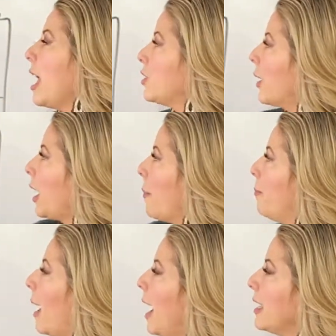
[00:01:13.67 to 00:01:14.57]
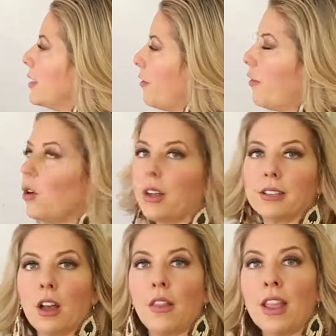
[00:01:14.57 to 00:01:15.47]
So it combines a
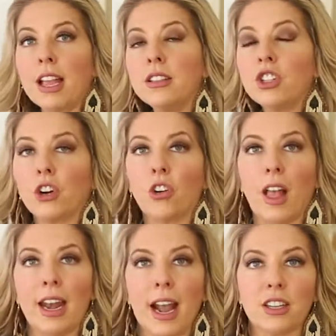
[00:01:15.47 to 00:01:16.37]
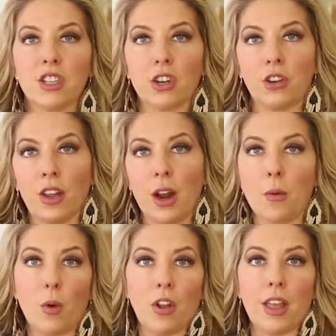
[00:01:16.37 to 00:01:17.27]
focus on the internal and external
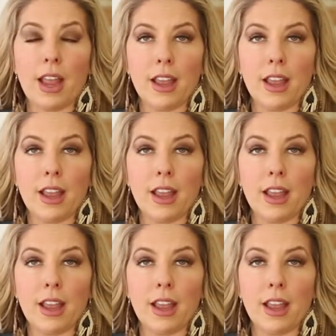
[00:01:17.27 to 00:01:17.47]
and where they